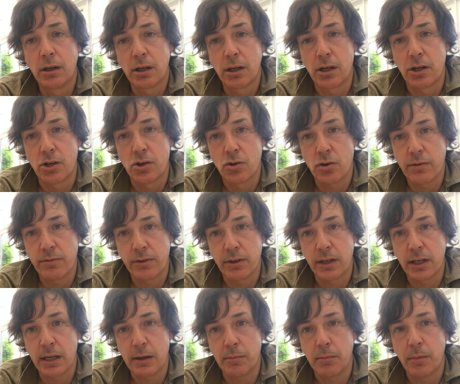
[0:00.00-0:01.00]
had driven
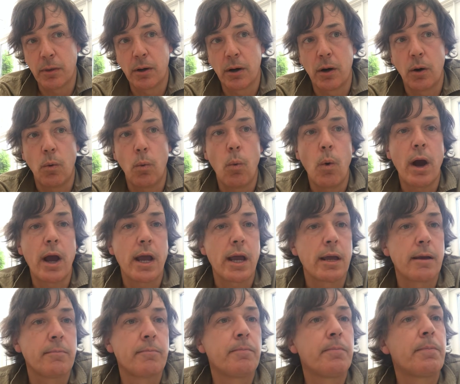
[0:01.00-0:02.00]
him away.